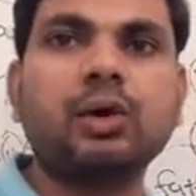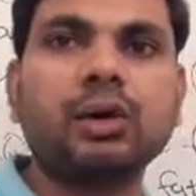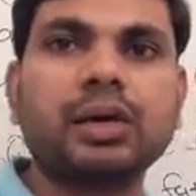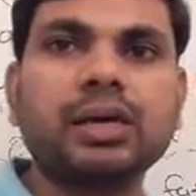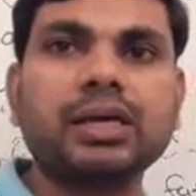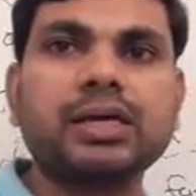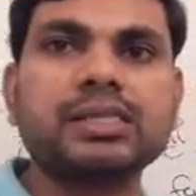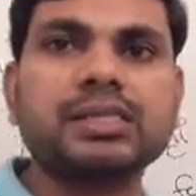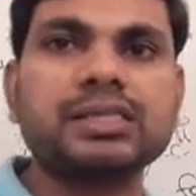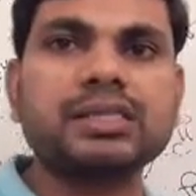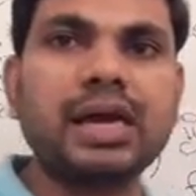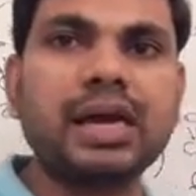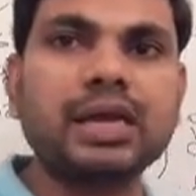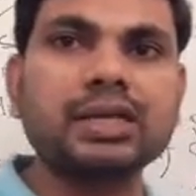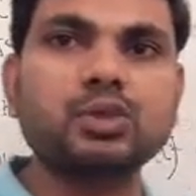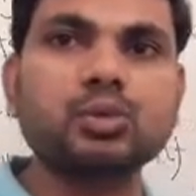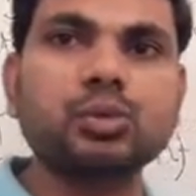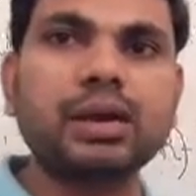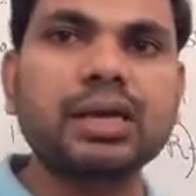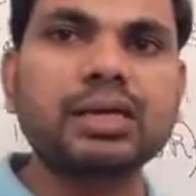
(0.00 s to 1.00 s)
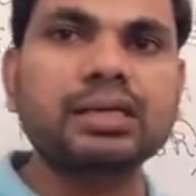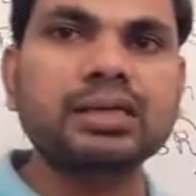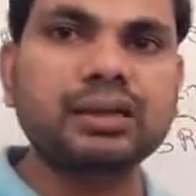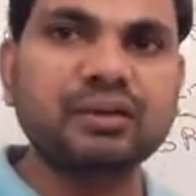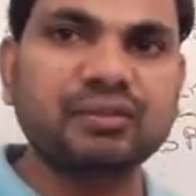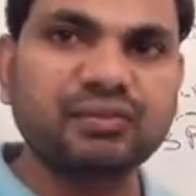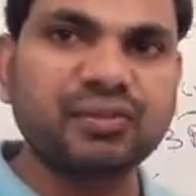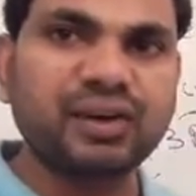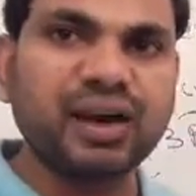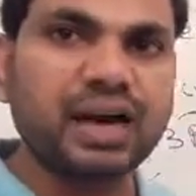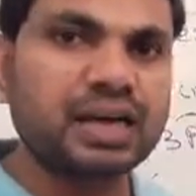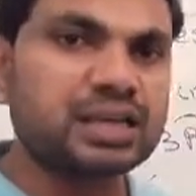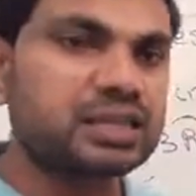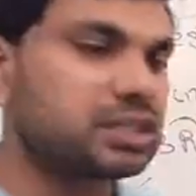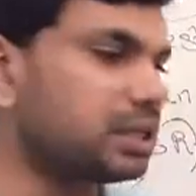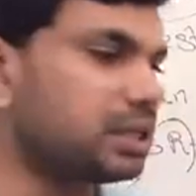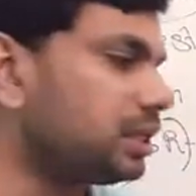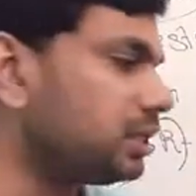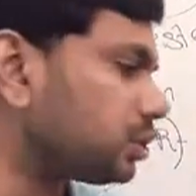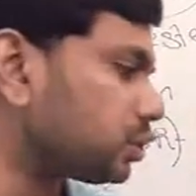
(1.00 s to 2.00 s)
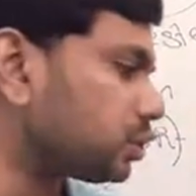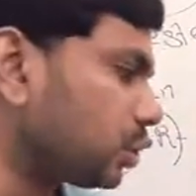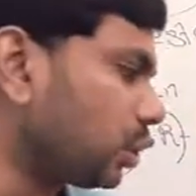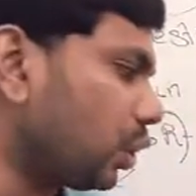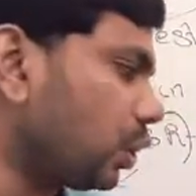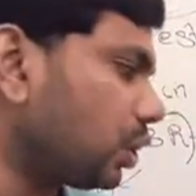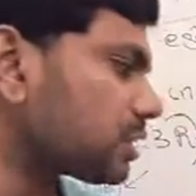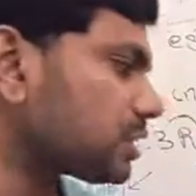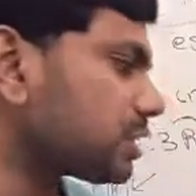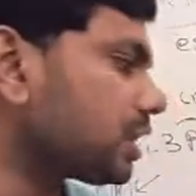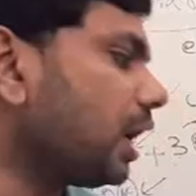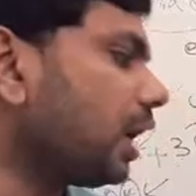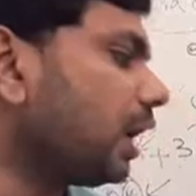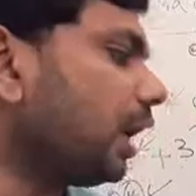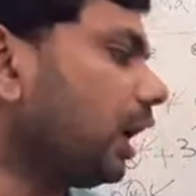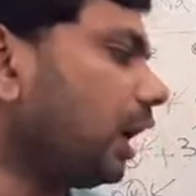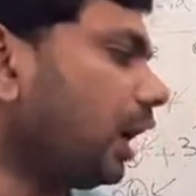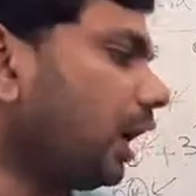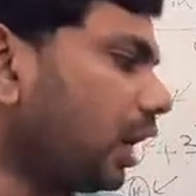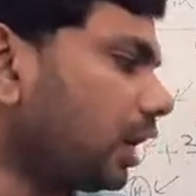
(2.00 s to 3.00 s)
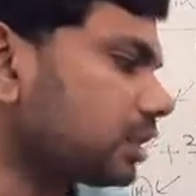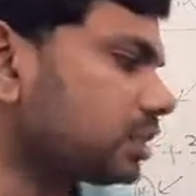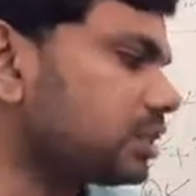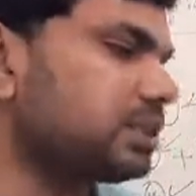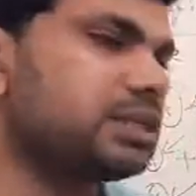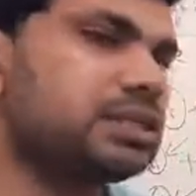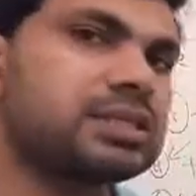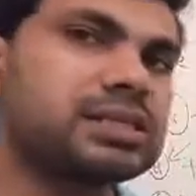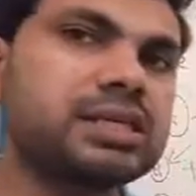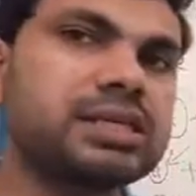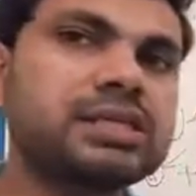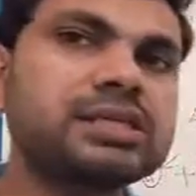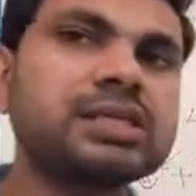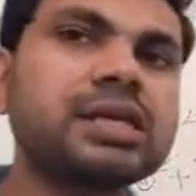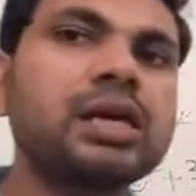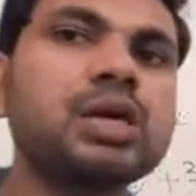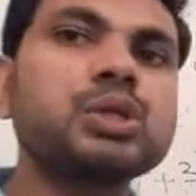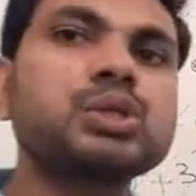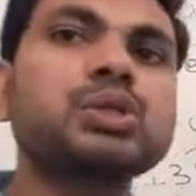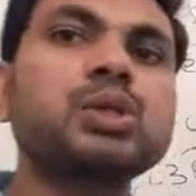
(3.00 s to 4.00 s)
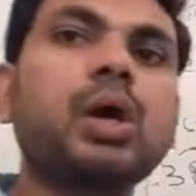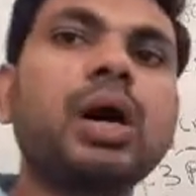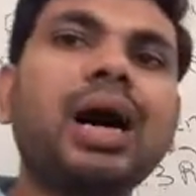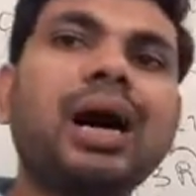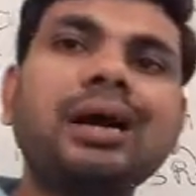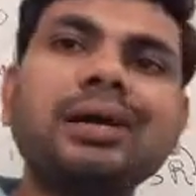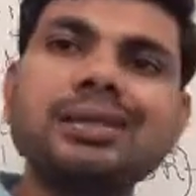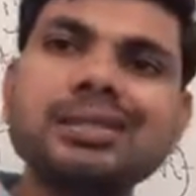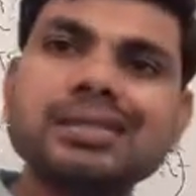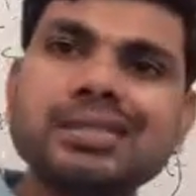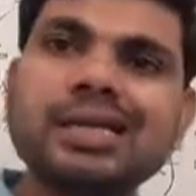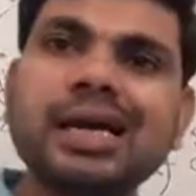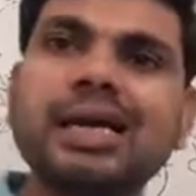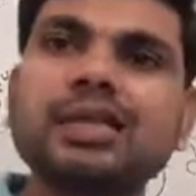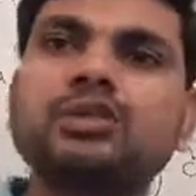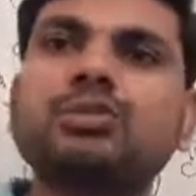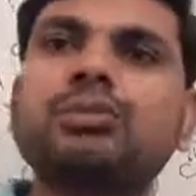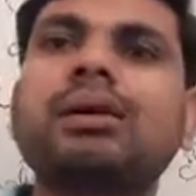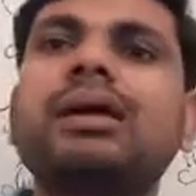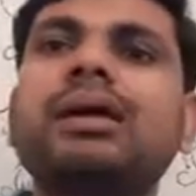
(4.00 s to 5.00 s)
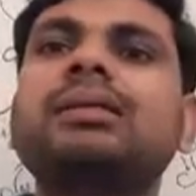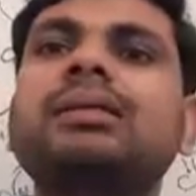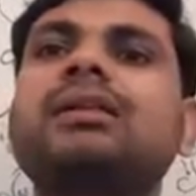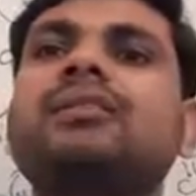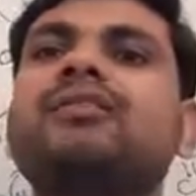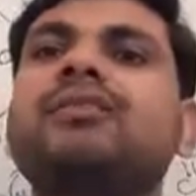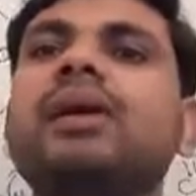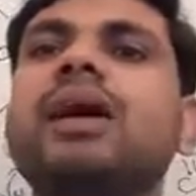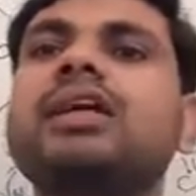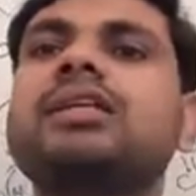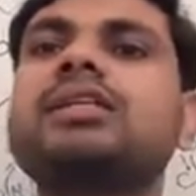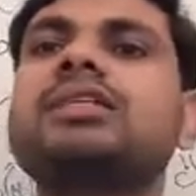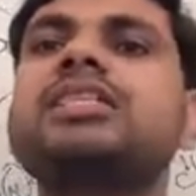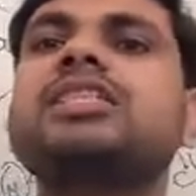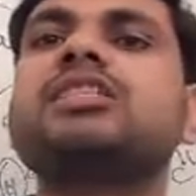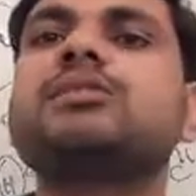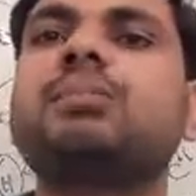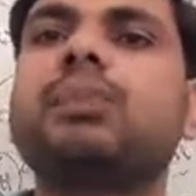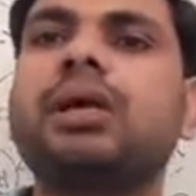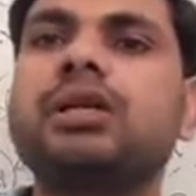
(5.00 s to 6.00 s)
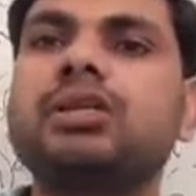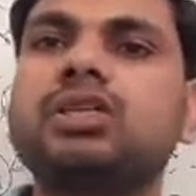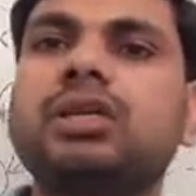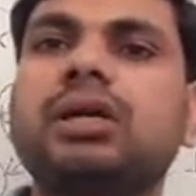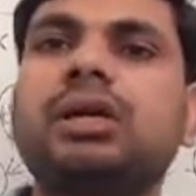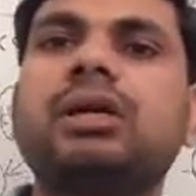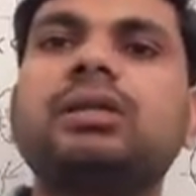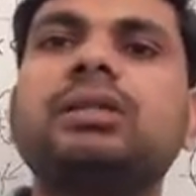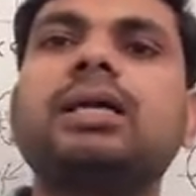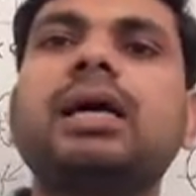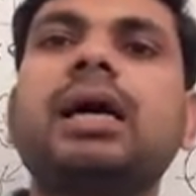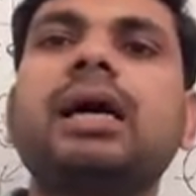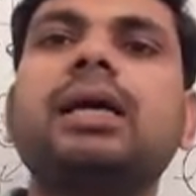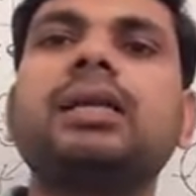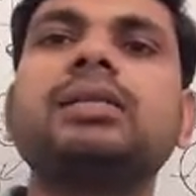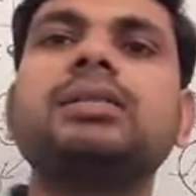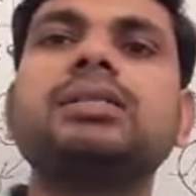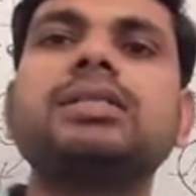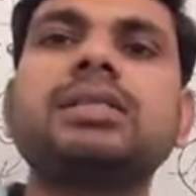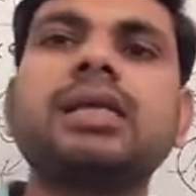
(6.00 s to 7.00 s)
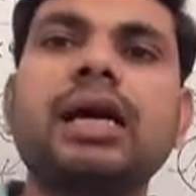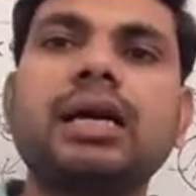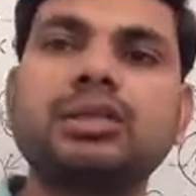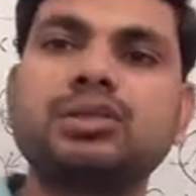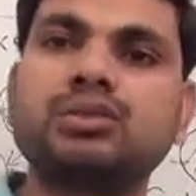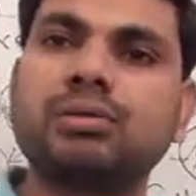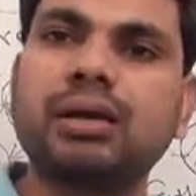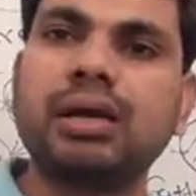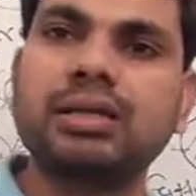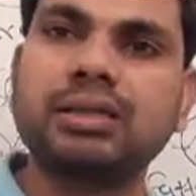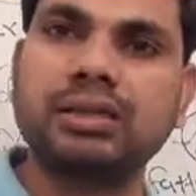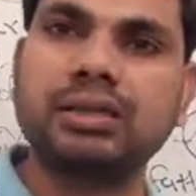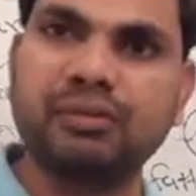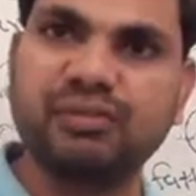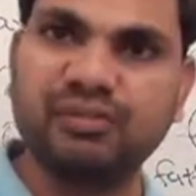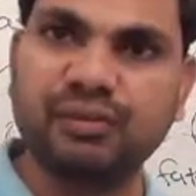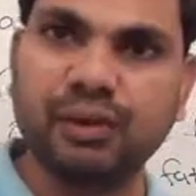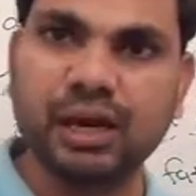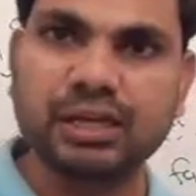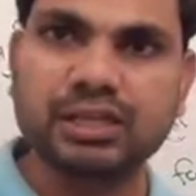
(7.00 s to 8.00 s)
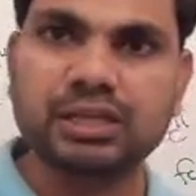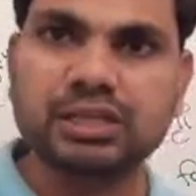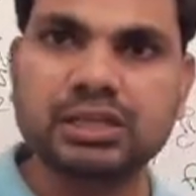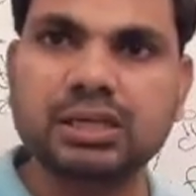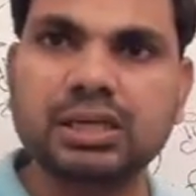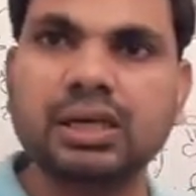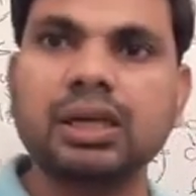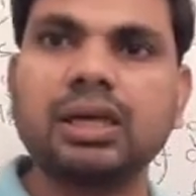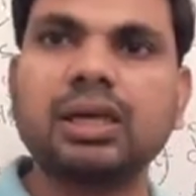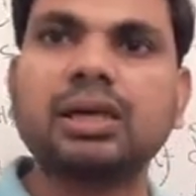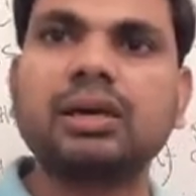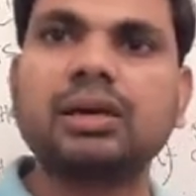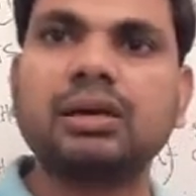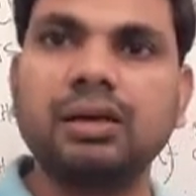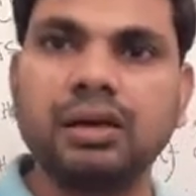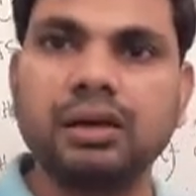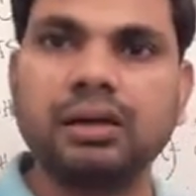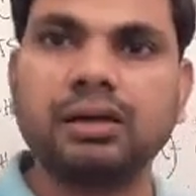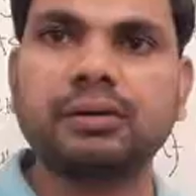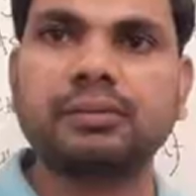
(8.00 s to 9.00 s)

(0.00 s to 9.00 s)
Okay, saturated fat, it cause heart disease. So unsaturated fat is better than saturated fat. Clear?